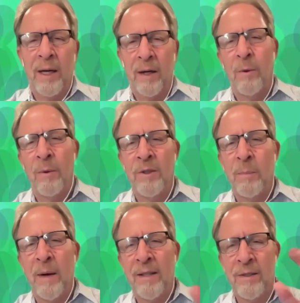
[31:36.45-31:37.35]
You got golden
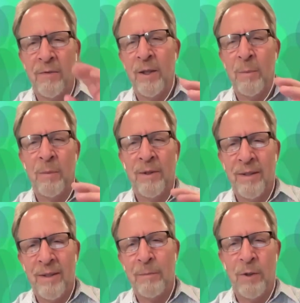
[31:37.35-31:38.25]
spikes,
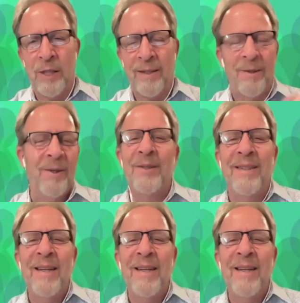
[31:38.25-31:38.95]
fingerprints, projectors.